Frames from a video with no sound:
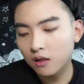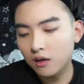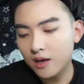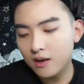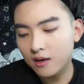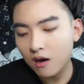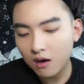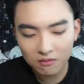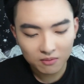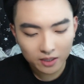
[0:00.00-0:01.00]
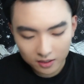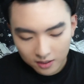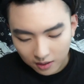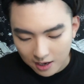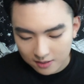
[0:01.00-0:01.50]
An economy
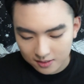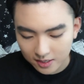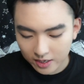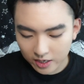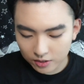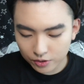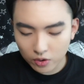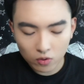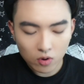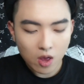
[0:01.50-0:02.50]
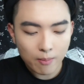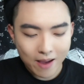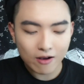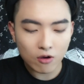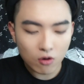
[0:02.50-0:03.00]
class ticket to go
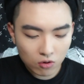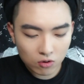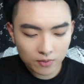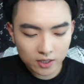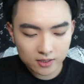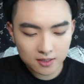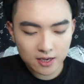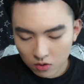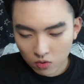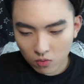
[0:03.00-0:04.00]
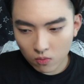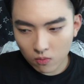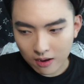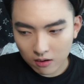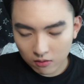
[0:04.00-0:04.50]
back home is like,
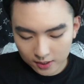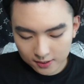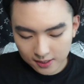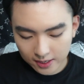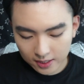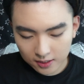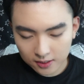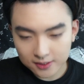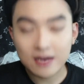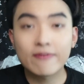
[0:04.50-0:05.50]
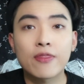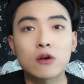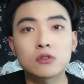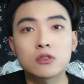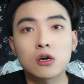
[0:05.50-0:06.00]
wow, it's like
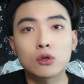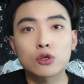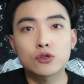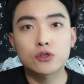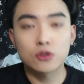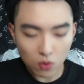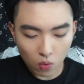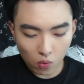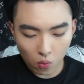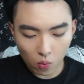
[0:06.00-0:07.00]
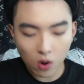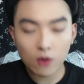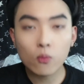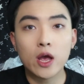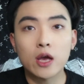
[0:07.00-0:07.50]
$7,000
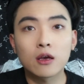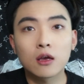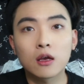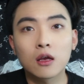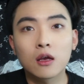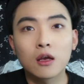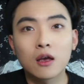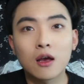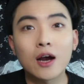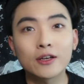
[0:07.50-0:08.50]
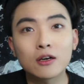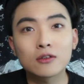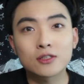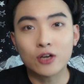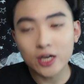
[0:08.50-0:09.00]
one way. I know,
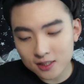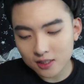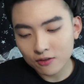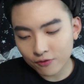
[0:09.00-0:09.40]
it's crazy.